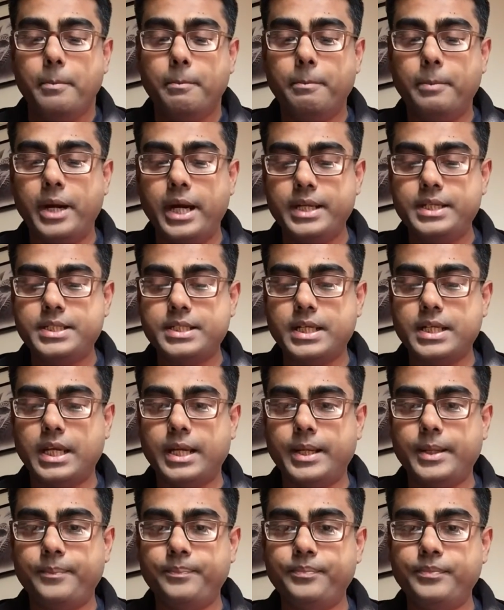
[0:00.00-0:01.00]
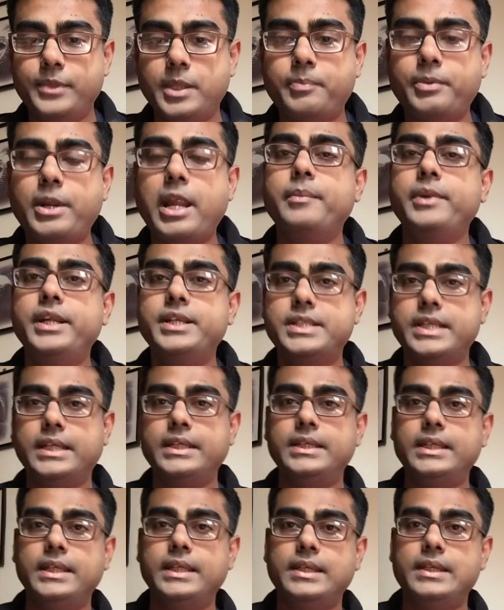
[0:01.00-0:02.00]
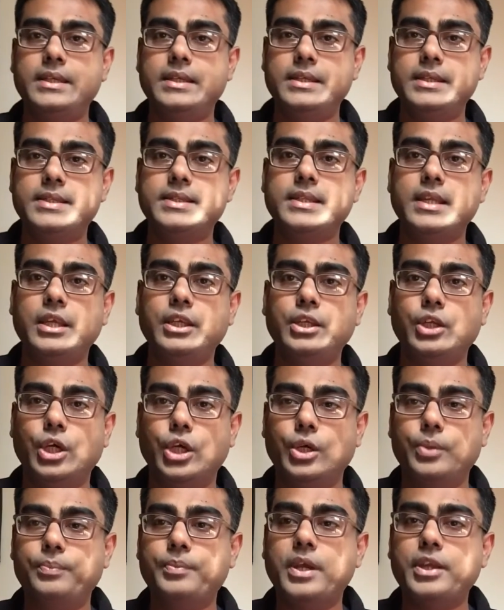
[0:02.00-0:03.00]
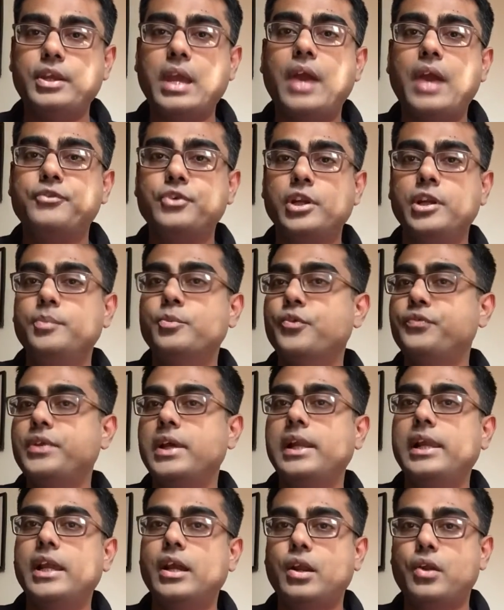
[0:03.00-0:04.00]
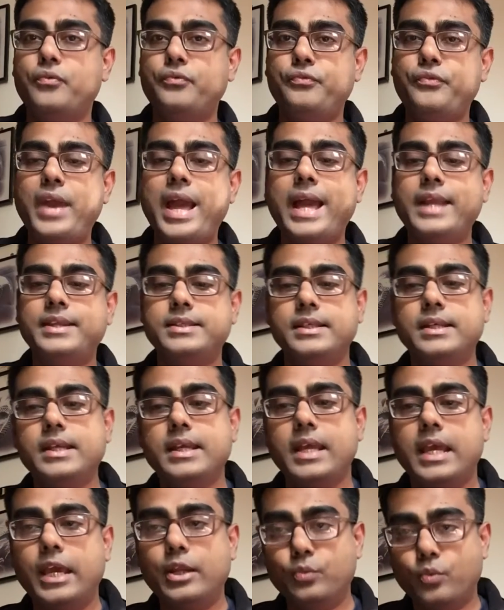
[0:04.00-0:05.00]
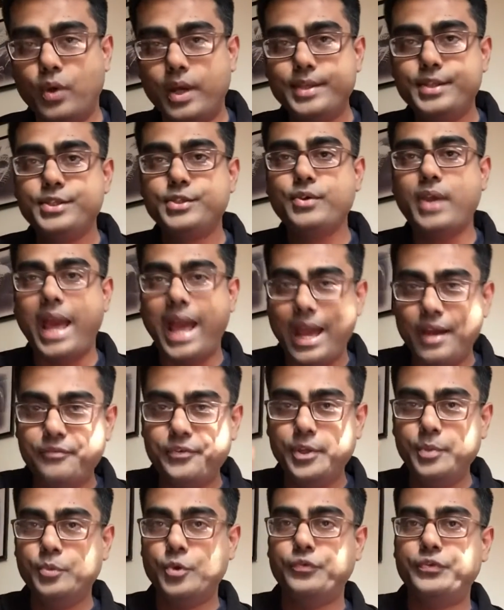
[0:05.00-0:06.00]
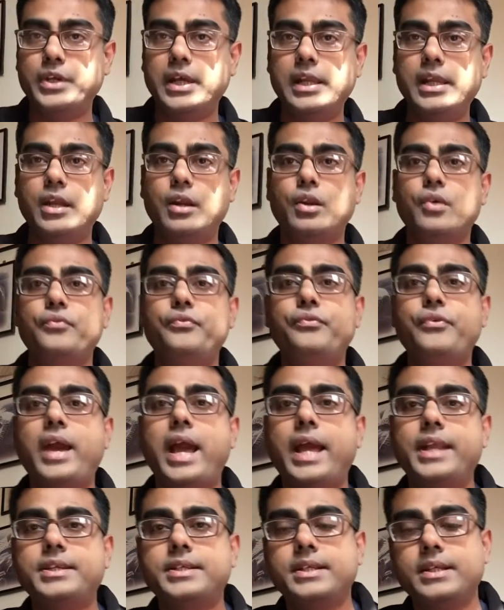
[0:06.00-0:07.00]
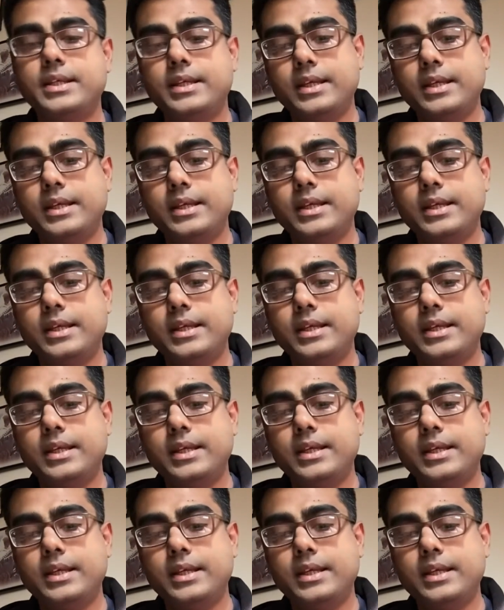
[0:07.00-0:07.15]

But the primary technique is, you have to remove the layer of fat. And once you have removed the layer of fat,